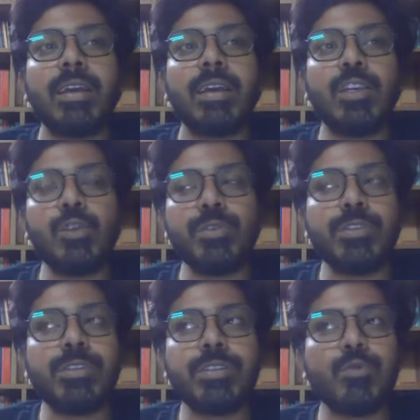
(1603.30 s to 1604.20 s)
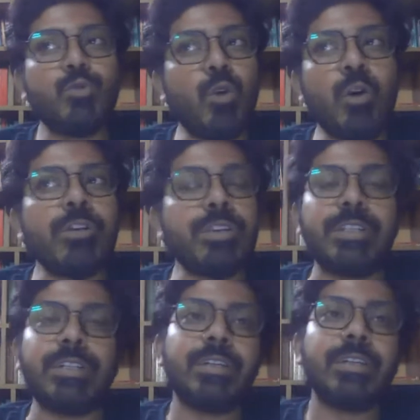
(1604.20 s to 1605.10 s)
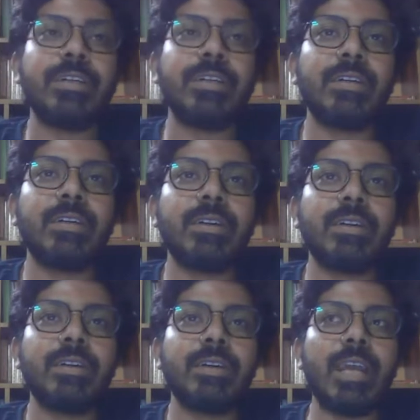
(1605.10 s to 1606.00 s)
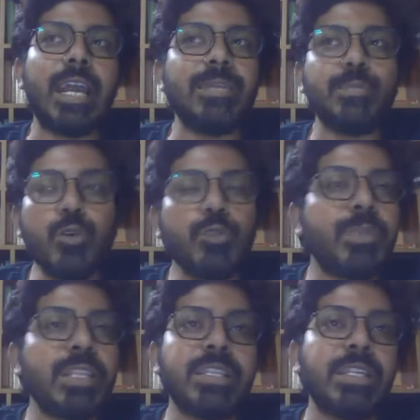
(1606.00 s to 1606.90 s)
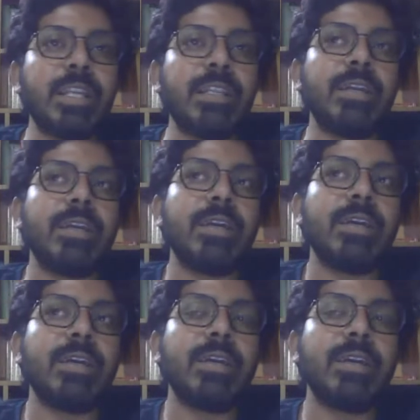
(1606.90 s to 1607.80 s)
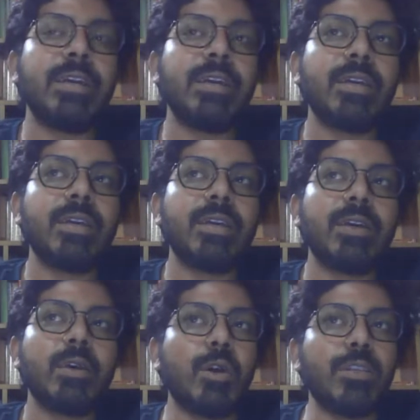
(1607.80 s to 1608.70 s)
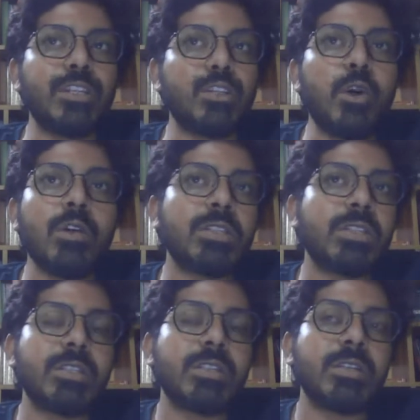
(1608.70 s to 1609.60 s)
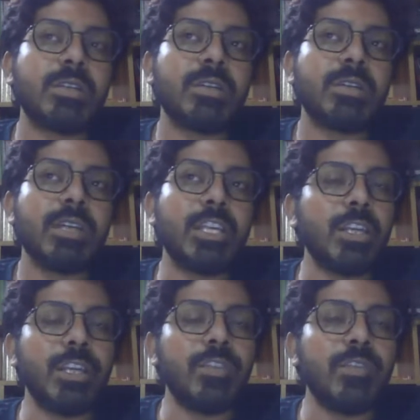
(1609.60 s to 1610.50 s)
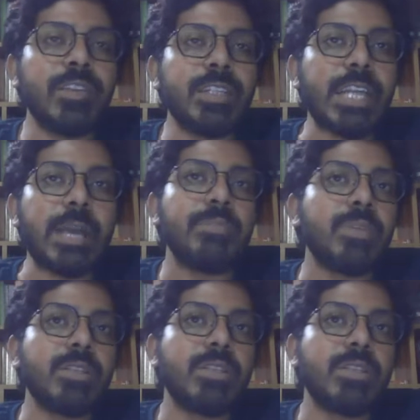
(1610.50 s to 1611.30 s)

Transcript: he was warned, and more pathetically, all the dogs in the university campus